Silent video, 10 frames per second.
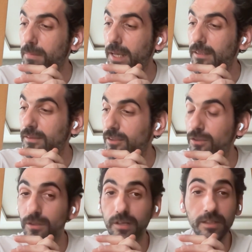place in
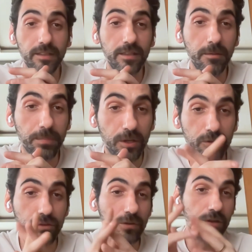your Git
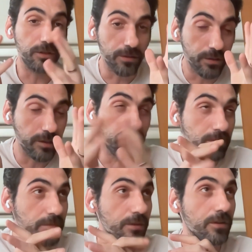repos or
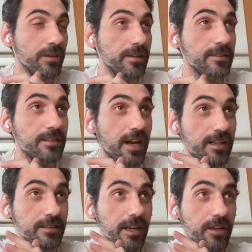the
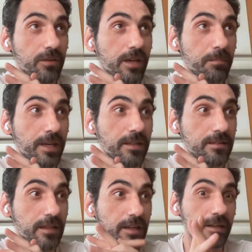desired state, you can
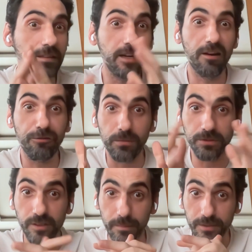place their
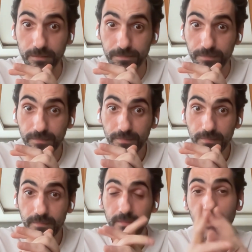Terraform scripts.
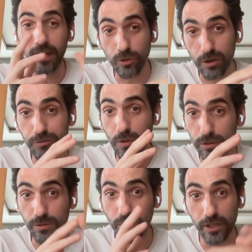And Tofu
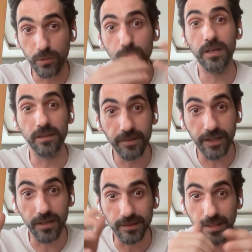controller will
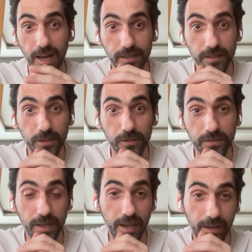reconcile
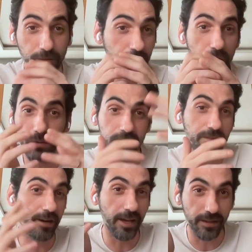those and, will
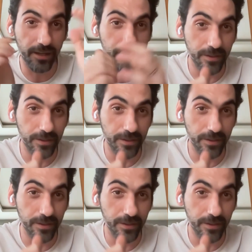create,